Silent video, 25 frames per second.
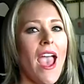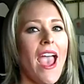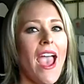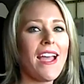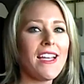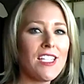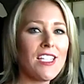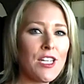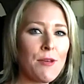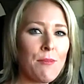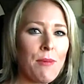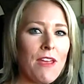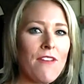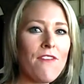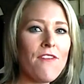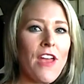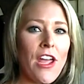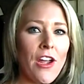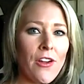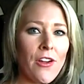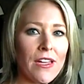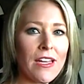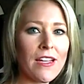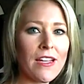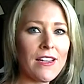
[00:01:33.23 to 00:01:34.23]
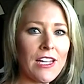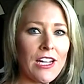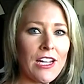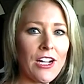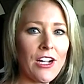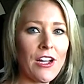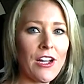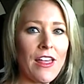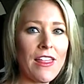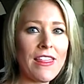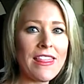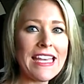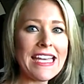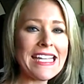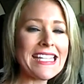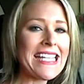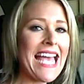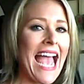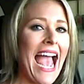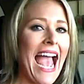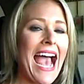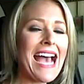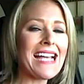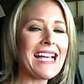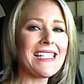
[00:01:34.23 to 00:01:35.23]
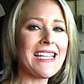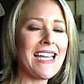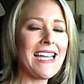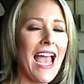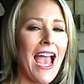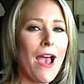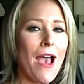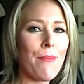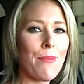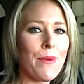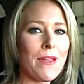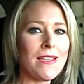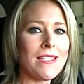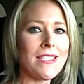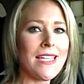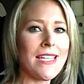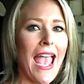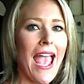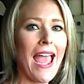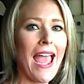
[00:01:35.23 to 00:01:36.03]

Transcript: And to be very clear, this hasn't happened to